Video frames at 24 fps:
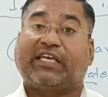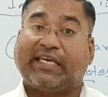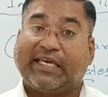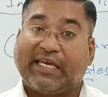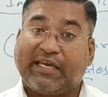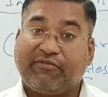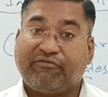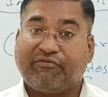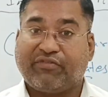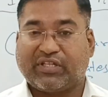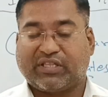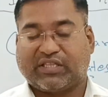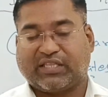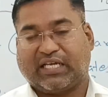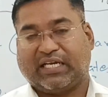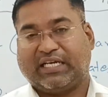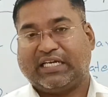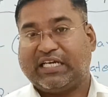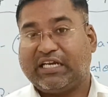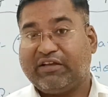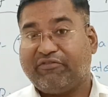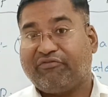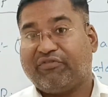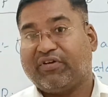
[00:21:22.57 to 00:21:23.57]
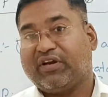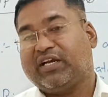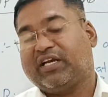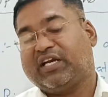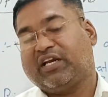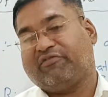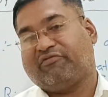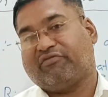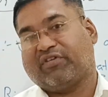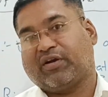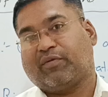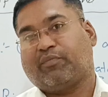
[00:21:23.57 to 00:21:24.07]
came with a
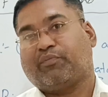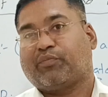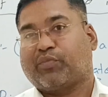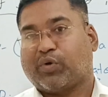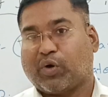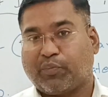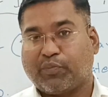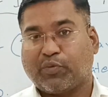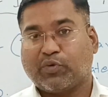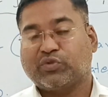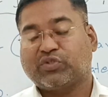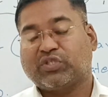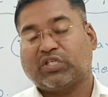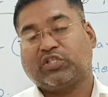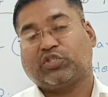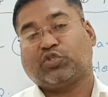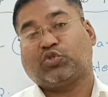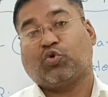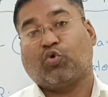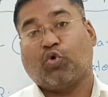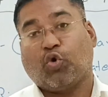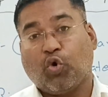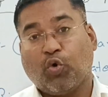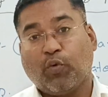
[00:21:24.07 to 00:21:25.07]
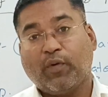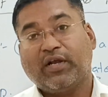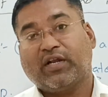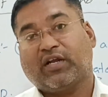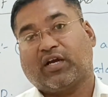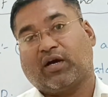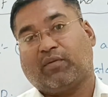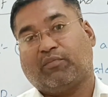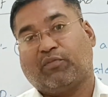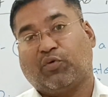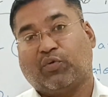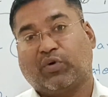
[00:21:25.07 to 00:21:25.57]
different proposal to
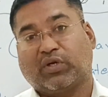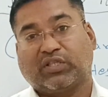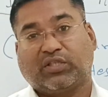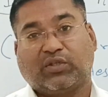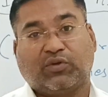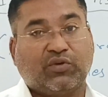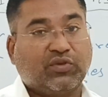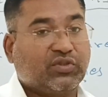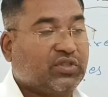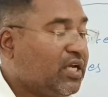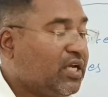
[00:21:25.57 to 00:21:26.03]
overcome over